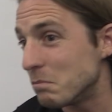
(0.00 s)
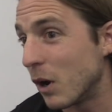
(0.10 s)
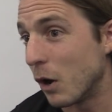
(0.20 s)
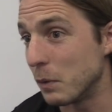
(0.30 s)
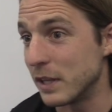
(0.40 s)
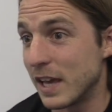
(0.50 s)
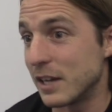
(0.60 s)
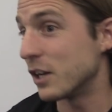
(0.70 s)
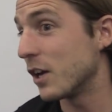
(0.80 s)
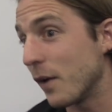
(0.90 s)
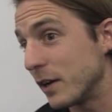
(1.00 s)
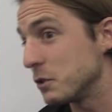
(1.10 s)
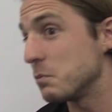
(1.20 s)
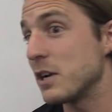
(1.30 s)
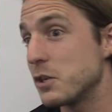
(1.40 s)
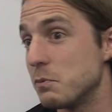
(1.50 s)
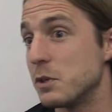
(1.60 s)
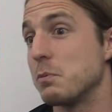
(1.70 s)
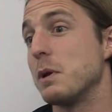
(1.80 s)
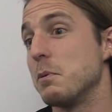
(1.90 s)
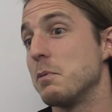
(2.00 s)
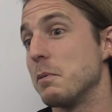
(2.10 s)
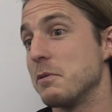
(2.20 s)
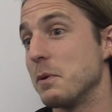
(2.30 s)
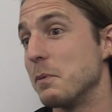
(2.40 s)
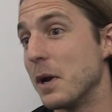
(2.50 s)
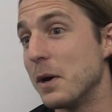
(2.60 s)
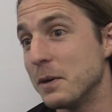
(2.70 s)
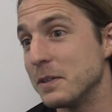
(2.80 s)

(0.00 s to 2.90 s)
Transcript: are we then going to go out and smash them, which people probably think we are?